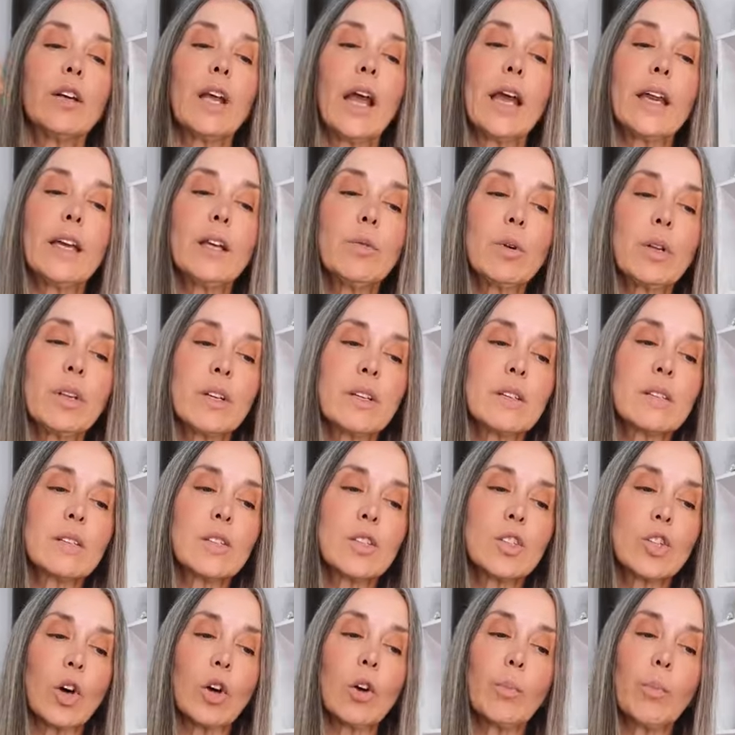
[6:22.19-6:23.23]
Anyone that
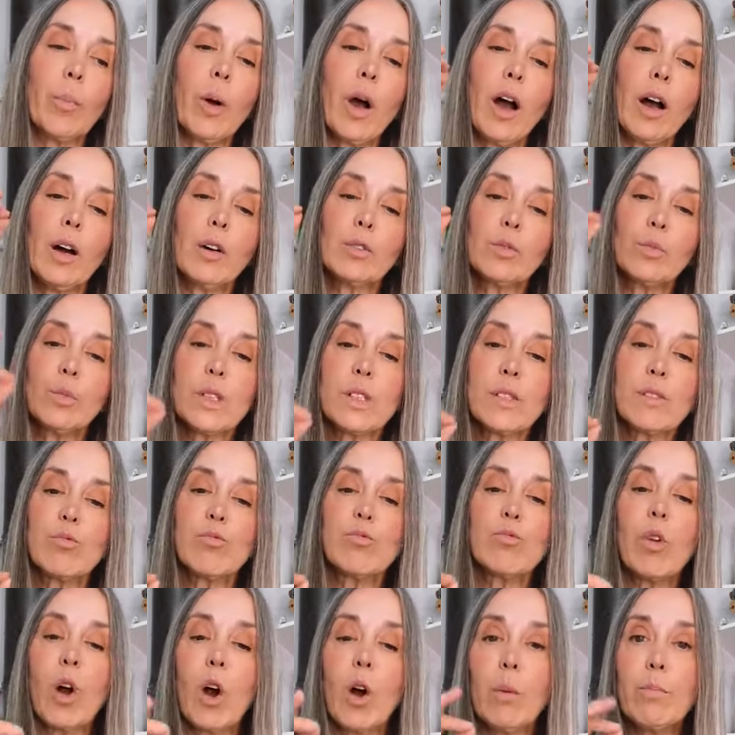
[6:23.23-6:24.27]
stockpiled was
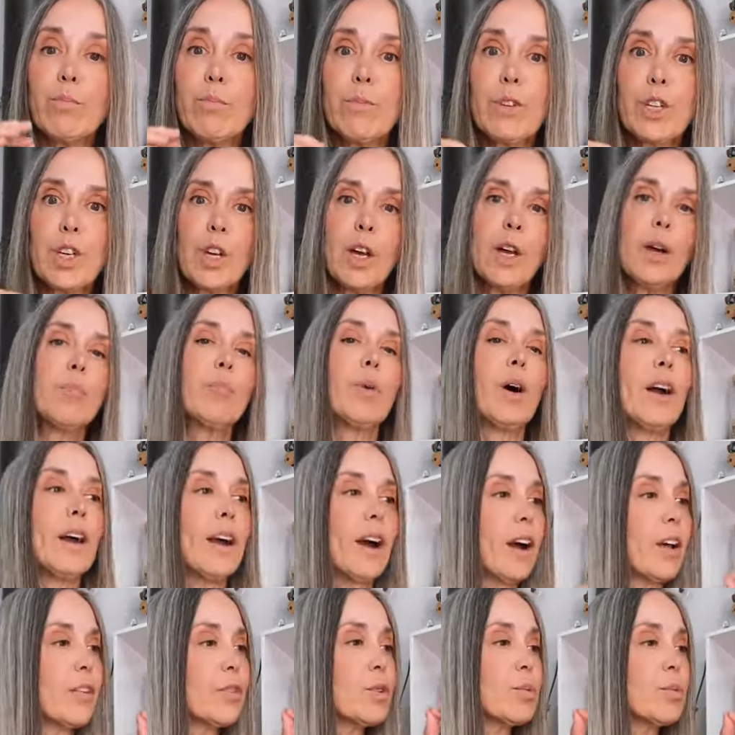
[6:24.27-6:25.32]
robbed by
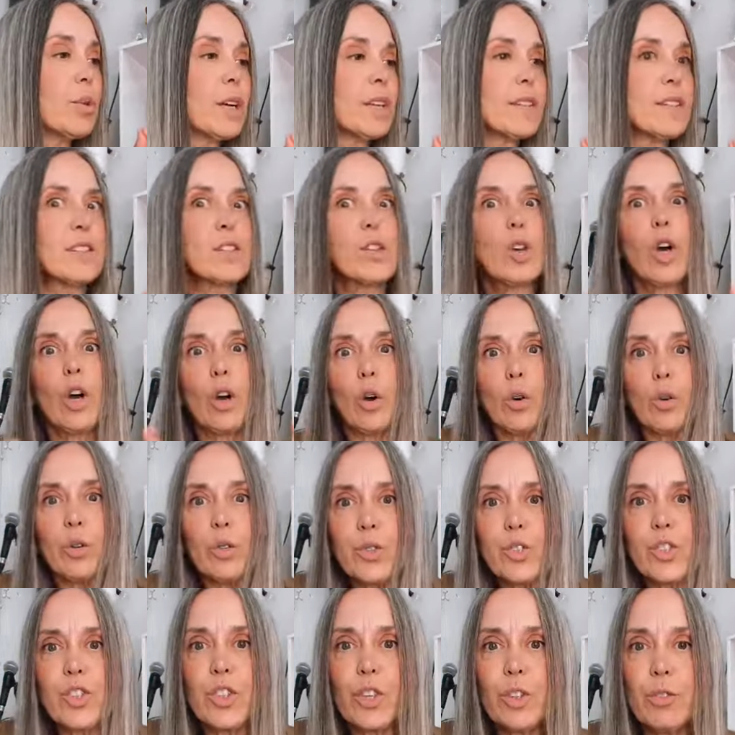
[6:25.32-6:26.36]
other ones that are
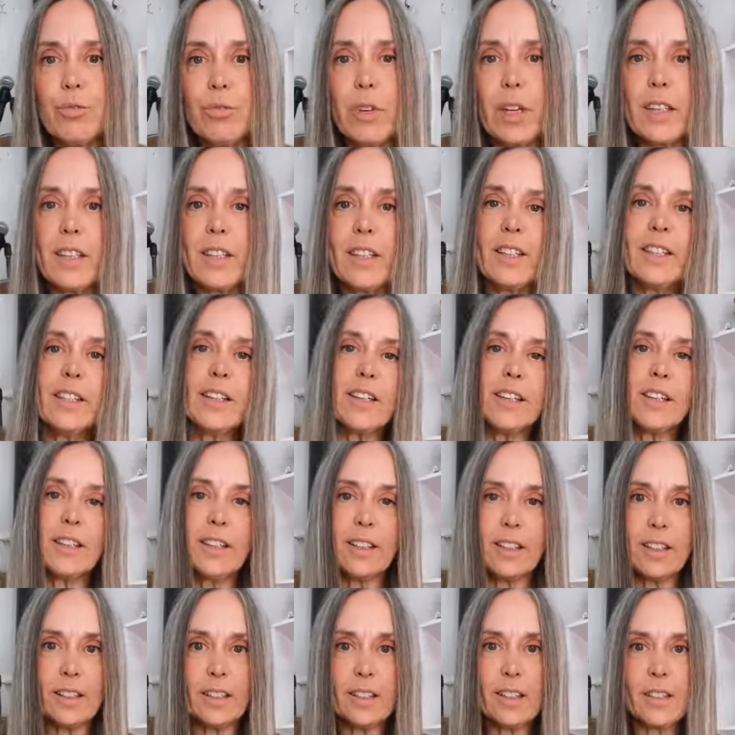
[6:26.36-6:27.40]
also running
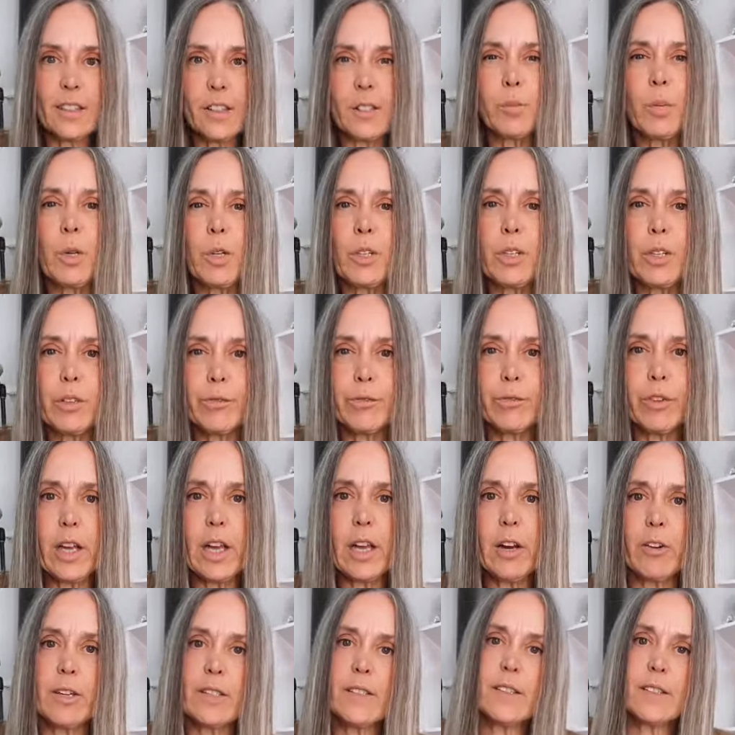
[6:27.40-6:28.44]
in a spirit of
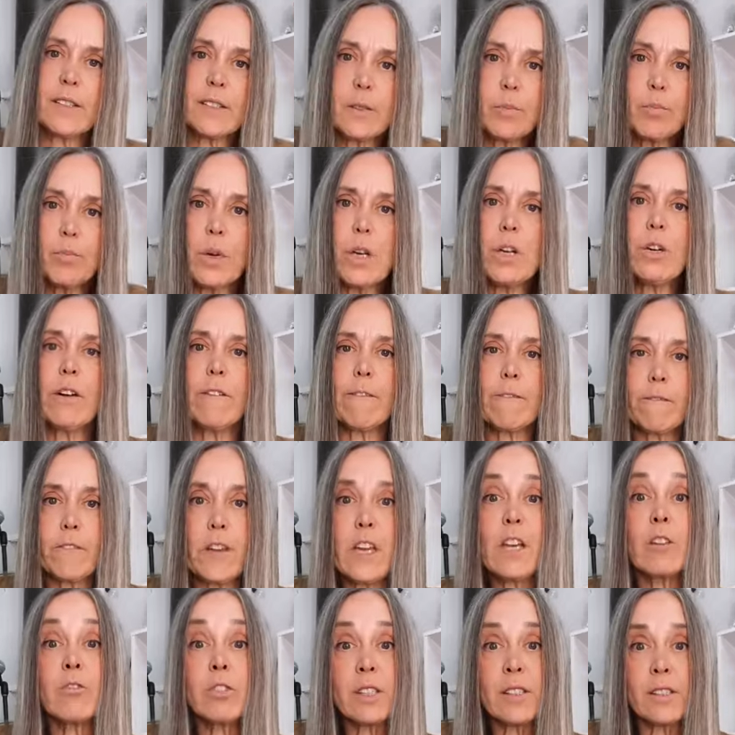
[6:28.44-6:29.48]
fear. It's a spirit.
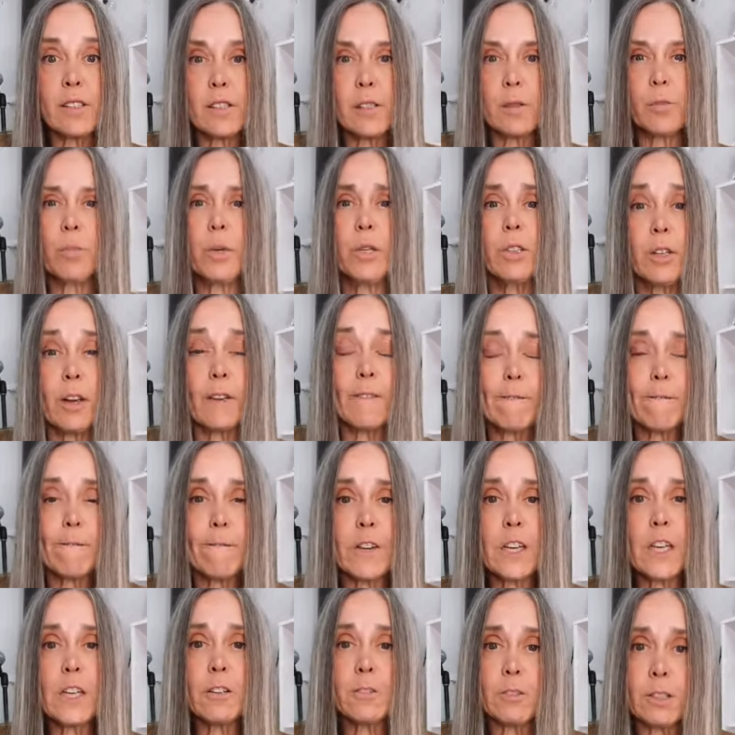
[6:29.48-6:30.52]
Fear is a spirit.
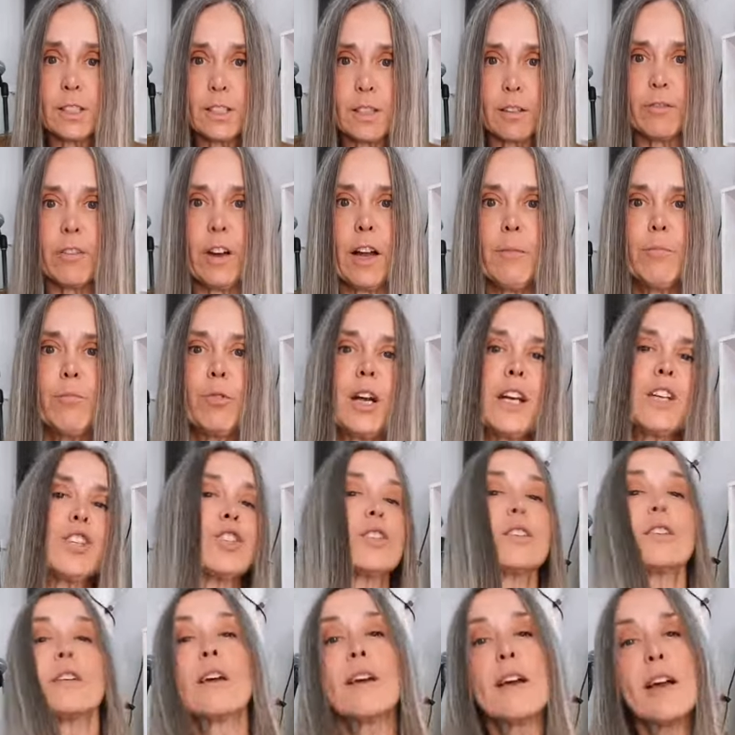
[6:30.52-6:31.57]
Fear is a
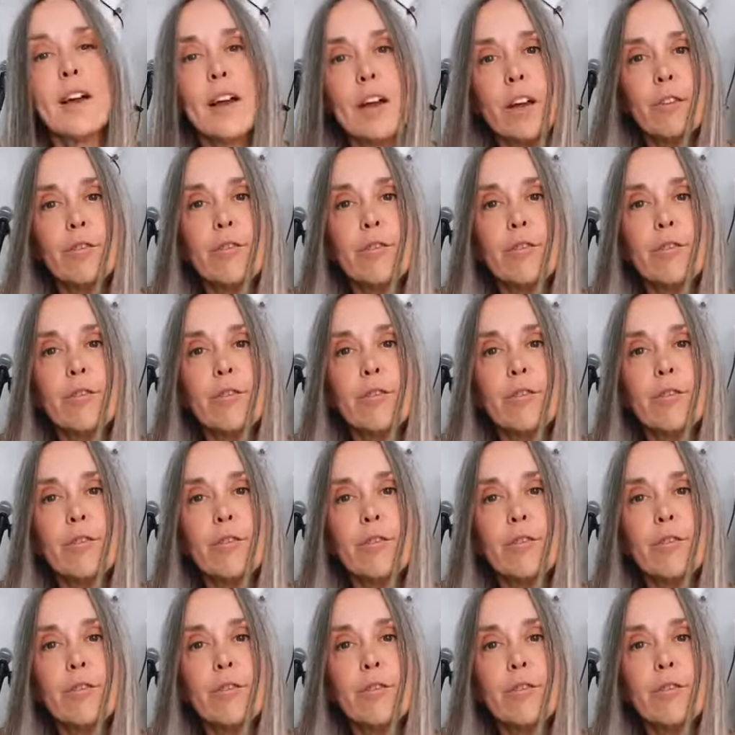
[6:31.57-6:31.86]
vibration.